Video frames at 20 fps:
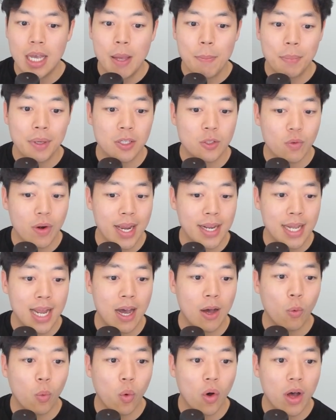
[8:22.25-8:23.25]
Because right
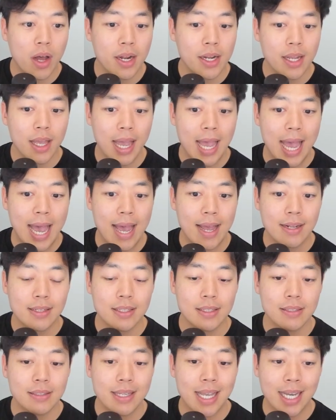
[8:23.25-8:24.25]
now, 1 and
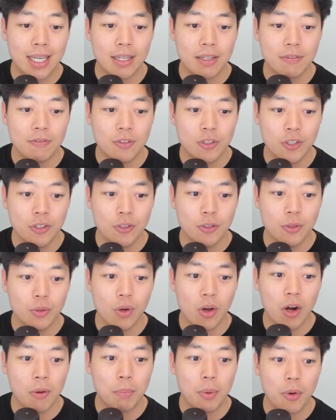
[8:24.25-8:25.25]
negative 2
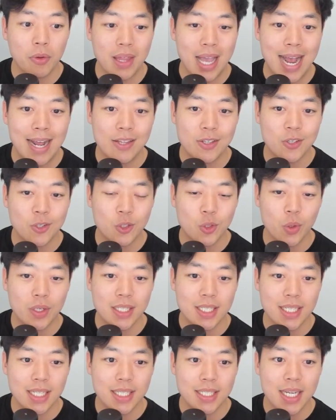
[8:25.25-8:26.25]
are both answer
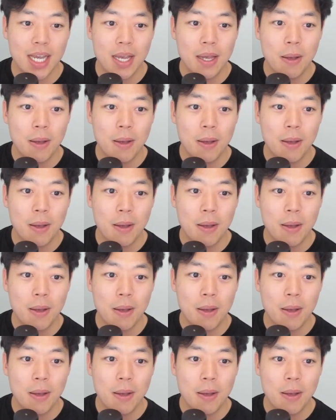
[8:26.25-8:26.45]
choices,